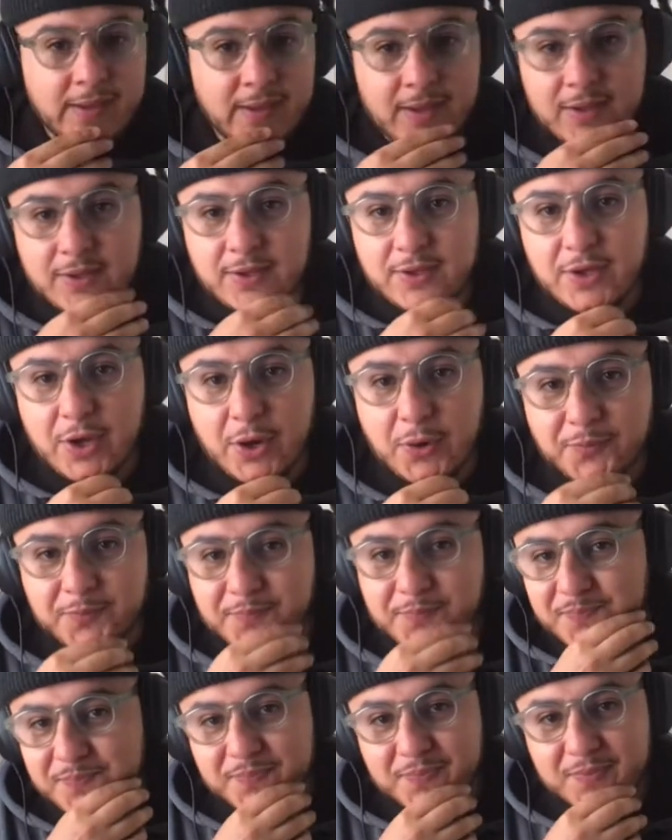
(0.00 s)
Yo,
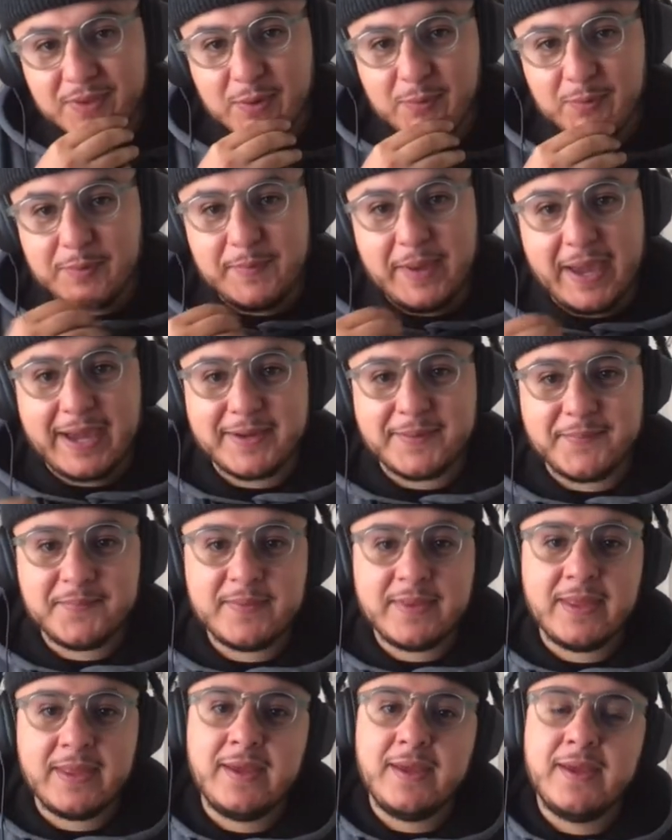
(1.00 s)
we back.
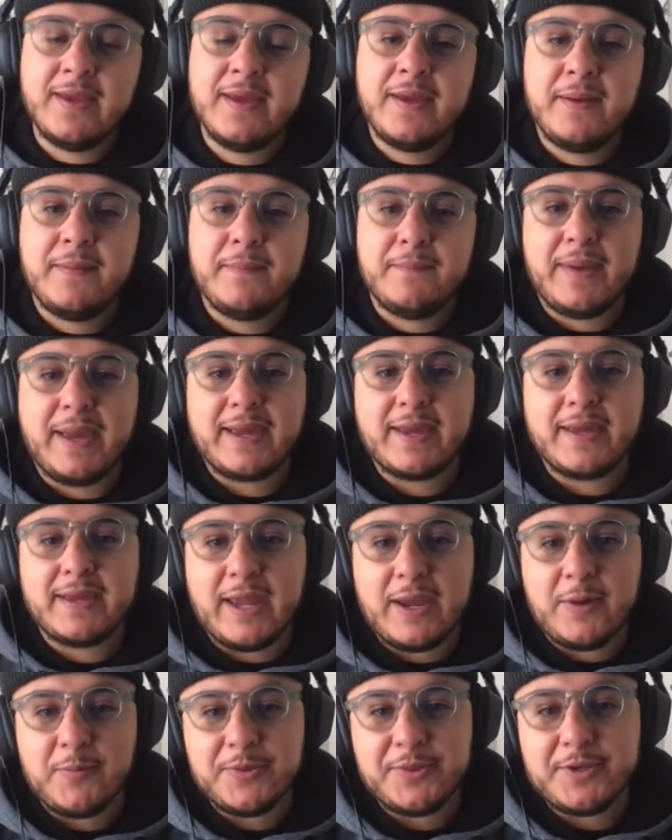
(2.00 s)
Back
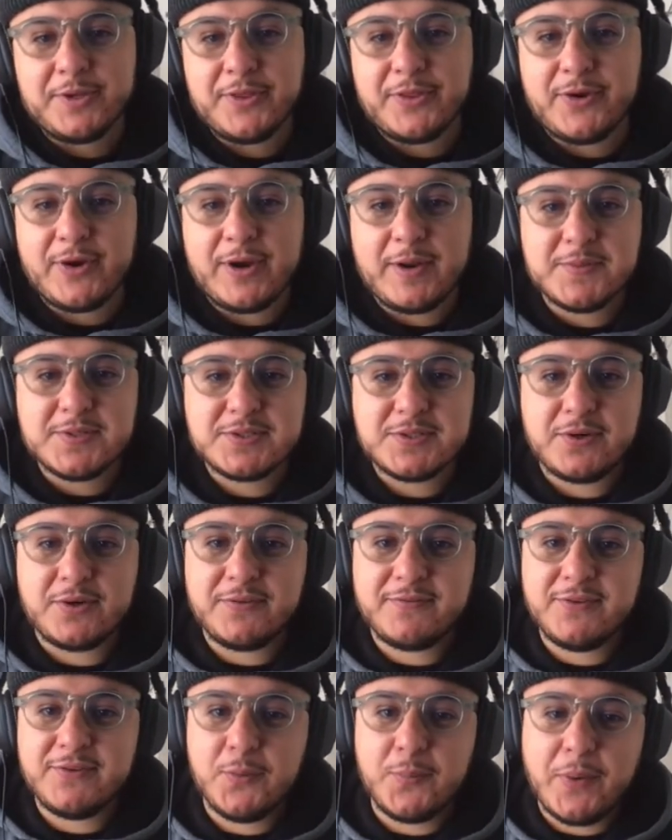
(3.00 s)
again with another episode
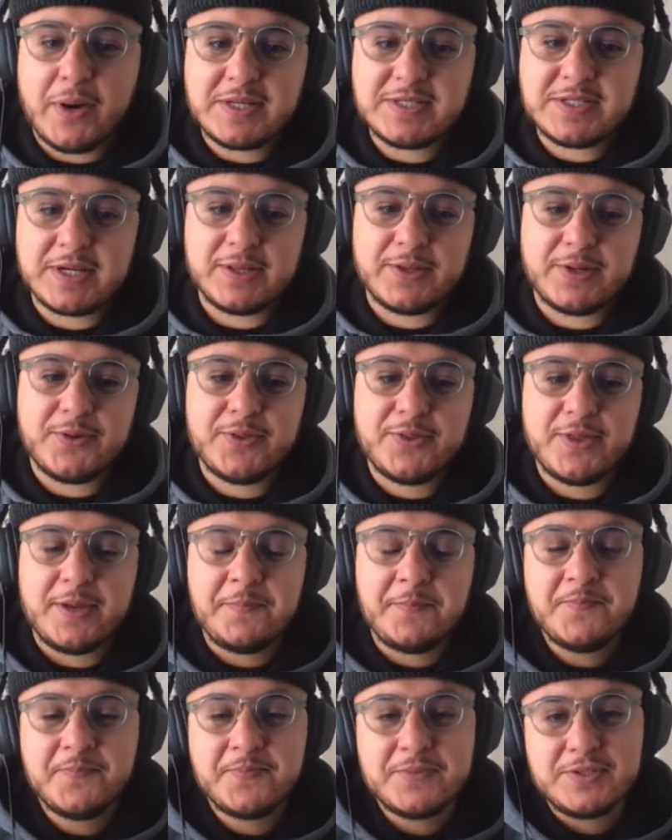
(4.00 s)
of No Particular
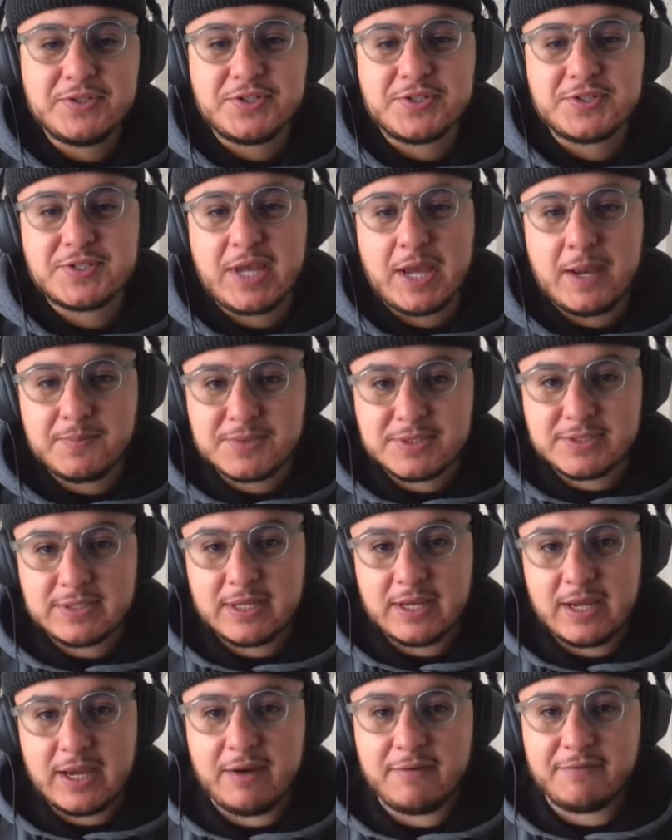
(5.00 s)
Theme, Just Apps.
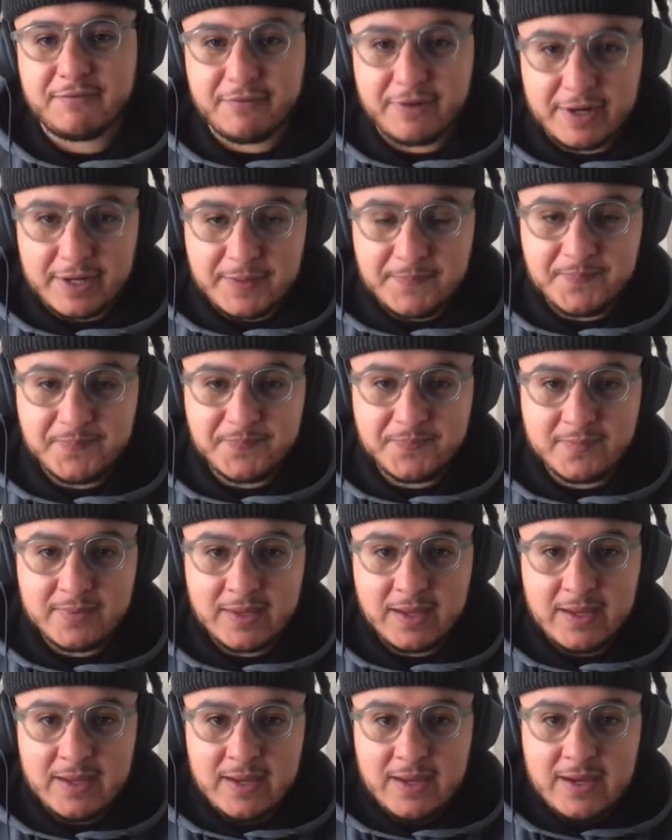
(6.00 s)
I'm Freddie.
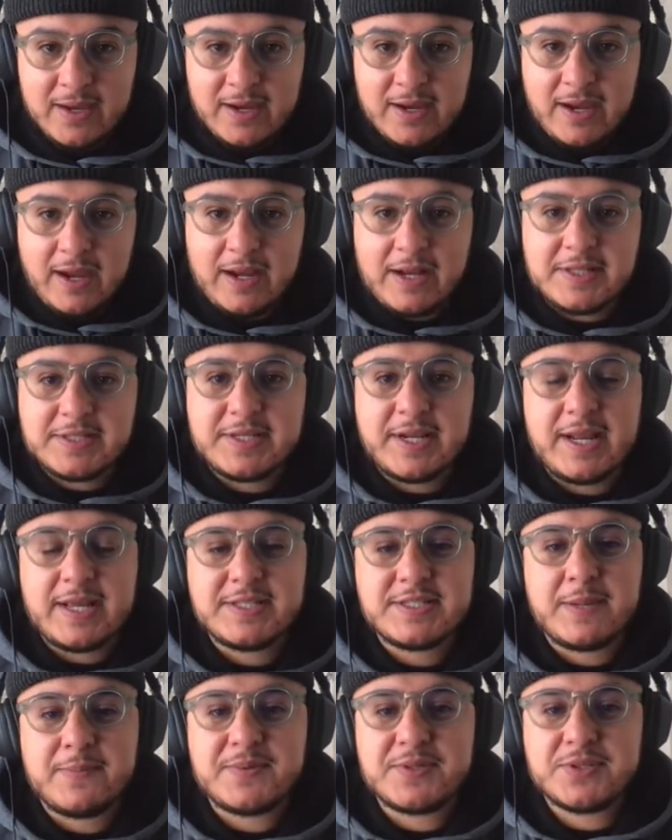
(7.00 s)
And in today's
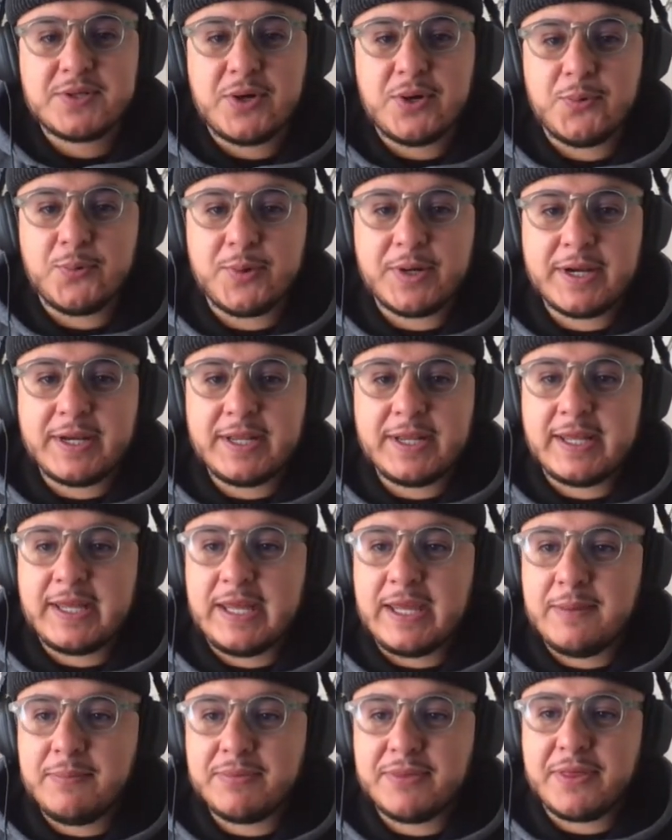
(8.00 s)
episode, we're going to
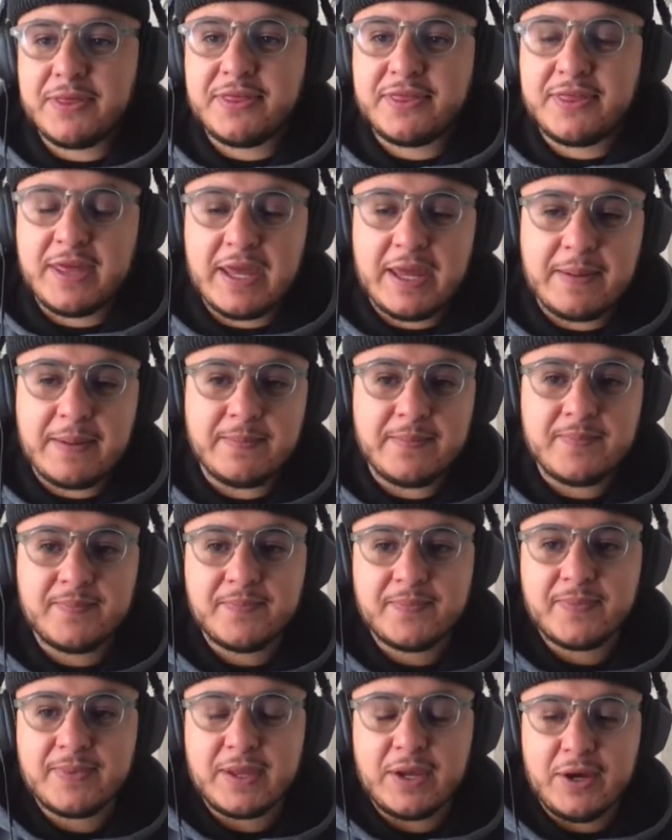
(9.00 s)
keep the theme
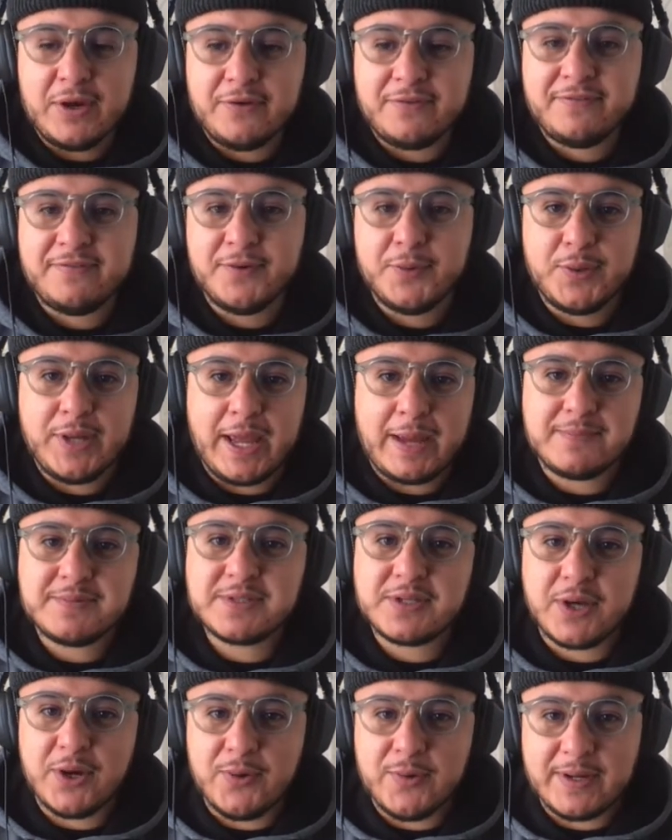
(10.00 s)
of food apps
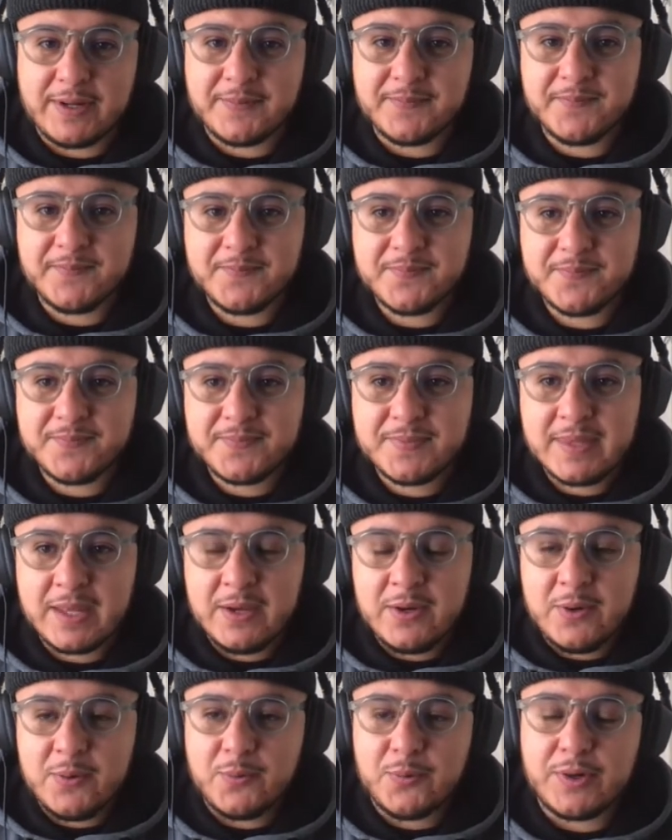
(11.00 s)
going.
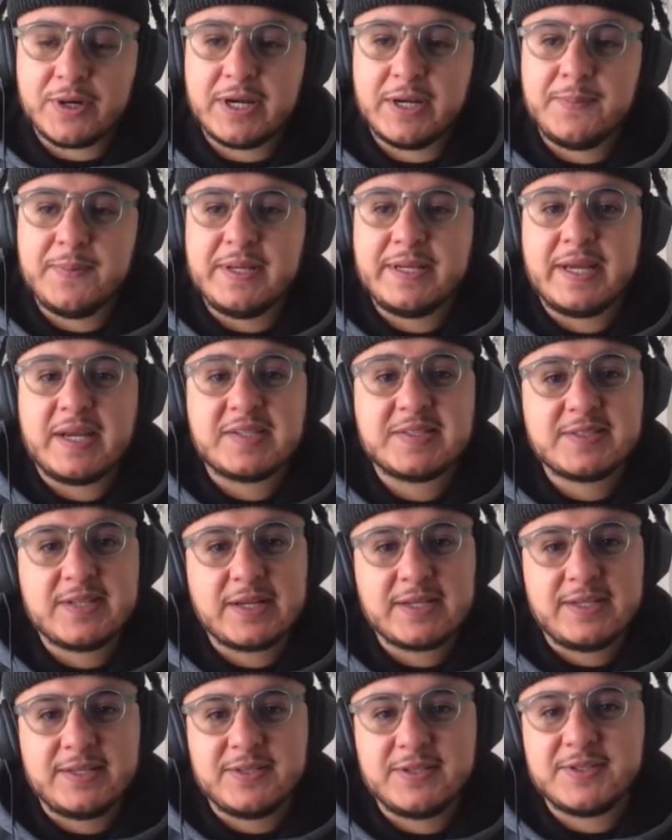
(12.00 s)
We're going to be
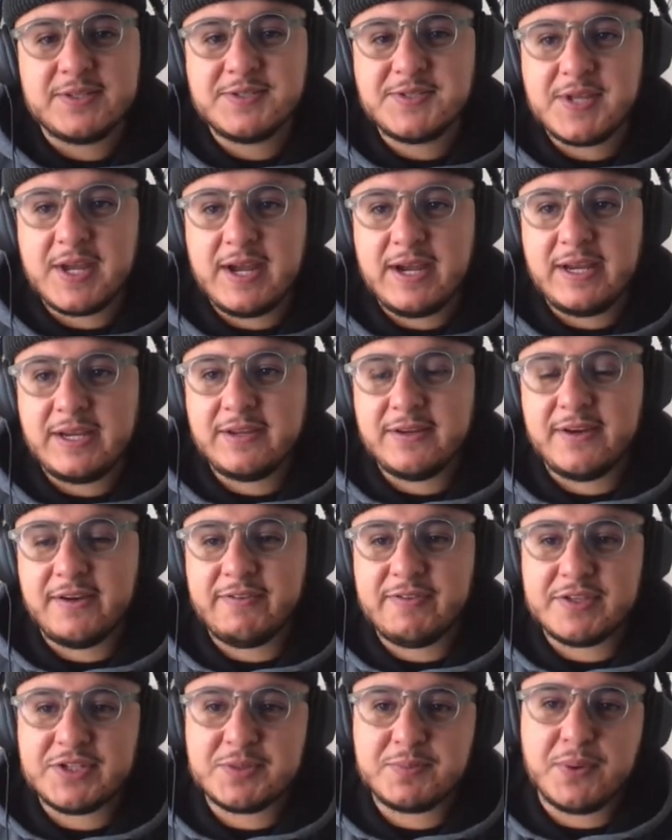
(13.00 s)
dissecting the design of
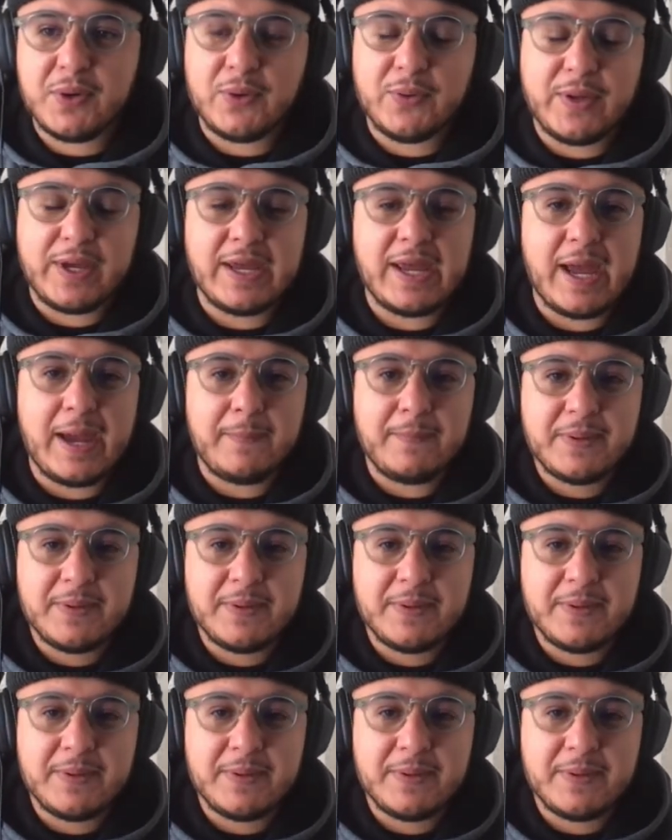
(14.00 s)
the Chipotle app.